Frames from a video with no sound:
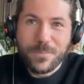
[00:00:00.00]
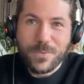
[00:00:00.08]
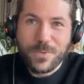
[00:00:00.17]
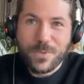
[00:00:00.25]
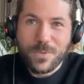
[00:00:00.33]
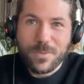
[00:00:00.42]

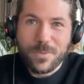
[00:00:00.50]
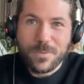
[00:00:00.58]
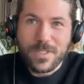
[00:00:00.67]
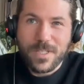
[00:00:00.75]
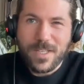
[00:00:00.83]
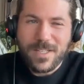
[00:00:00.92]

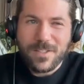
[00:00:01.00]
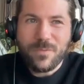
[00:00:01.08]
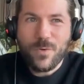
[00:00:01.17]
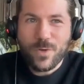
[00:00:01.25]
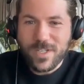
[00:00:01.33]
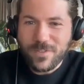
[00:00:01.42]
So yeah, that's
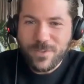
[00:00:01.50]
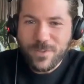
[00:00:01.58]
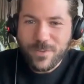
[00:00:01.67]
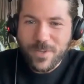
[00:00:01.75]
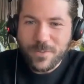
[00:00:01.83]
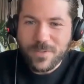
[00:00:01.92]
4 years
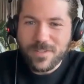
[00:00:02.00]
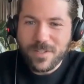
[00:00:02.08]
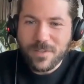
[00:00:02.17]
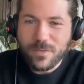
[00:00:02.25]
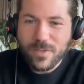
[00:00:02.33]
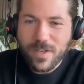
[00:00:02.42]
ago now since
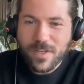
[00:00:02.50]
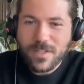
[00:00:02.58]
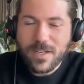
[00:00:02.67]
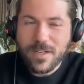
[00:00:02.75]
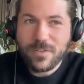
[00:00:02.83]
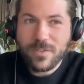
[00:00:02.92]
I've
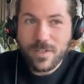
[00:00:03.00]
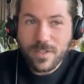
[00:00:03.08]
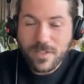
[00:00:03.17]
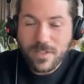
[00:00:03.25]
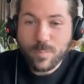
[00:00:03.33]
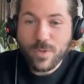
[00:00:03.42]
started. I
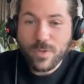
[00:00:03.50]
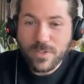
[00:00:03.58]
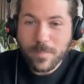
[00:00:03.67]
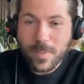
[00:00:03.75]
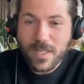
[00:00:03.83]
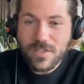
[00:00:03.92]
started as
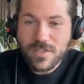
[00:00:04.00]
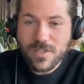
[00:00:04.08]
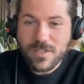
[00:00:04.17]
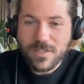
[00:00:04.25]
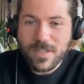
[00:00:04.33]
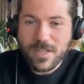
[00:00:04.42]
product
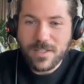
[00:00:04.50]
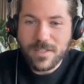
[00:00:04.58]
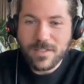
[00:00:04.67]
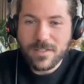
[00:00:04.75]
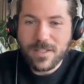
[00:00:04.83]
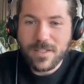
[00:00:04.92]
manager,
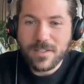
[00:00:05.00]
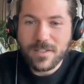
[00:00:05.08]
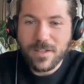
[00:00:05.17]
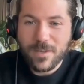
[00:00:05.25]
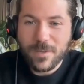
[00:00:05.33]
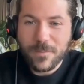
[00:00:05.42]
and
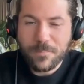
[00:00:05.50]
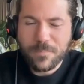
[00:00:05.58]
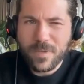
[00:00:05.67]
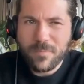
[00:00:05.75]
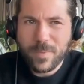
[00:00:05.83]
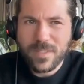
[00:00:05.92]
then
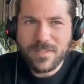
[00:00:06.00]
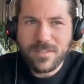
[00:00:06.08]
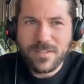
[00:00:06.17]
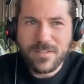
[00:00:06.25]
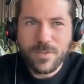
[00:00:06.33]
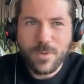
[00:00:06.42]
I've been
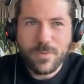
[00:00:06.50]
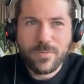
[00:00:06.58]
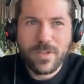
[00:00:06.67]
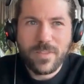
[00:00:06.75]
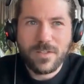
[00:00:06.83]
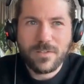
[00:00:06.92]
CTO
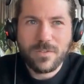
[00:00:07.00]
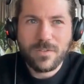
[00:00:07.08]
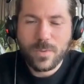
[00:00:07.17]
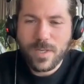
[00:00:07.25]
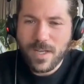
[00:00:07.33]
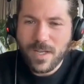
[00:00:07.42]
for I think
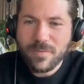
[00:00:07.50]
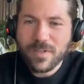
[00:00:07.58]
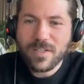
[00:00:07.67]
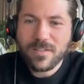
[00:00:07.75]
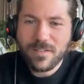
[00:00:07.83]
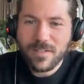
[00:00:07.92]

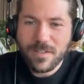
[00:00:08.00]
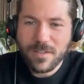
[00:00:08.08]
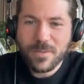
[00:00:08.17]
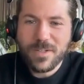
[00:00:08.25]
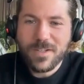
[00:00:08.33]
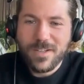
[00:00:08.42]
2.5 years
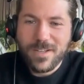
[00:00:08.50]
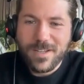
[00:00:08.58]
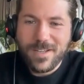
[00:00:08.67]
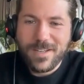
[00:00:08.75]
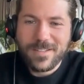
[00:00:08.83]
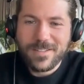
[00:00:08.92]
now.
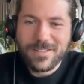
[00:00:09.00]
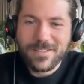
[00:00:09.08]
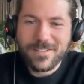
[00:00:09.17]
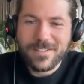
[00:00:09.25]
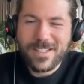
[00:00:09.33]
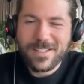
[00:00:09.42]
And
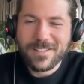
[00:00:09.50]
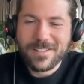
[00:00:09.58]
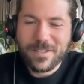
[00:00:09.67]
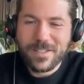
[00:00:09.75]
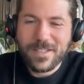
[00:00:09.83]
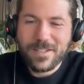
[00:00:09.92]
yeah,
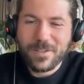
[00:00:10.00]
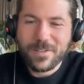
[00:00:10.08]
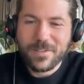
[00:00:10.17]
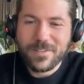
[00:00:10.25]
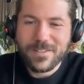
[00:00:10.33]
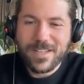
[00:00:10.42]

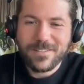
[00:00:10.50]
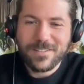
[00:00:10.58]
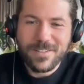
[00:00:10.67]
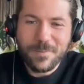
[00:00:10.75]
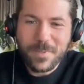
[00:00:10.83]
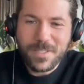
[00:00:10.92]
sky's
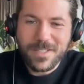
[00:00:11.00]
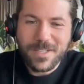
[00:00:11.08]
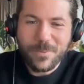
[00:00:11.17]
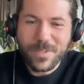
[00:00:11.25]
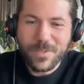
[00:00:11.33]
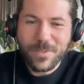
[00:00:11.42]
the limit
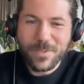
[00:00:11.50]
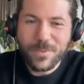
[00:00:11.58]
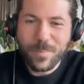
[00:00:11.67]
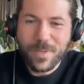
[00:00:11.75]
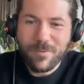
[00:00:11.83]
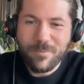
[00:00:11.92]
now with our
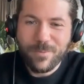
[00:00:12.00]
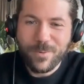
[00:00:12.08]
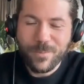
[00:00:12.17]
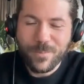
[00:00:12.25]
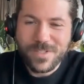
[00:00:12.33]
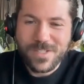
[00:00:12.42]
new
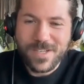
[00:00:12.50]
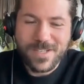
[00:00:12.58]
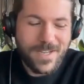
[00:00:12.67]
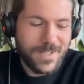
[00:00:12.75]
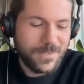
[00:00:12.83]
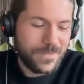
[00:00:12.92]
platform, which I
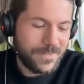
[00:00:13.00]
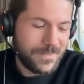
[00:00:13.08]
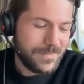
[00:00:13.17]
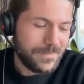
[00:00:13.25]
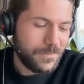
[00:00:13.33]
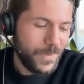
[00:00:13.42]
can't
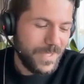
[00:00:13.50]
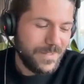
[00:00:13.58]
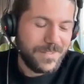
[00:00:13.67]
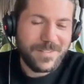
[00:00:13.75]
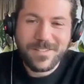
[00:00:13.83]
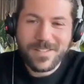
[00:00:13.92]
wait
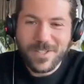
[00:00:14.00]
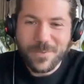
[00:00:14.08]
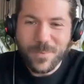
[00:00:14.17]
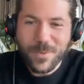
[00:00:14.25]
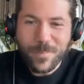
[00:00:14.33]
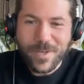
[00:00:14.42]
to tell
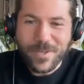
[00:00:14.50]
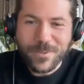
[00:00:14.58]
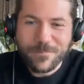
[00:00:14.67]
you more about.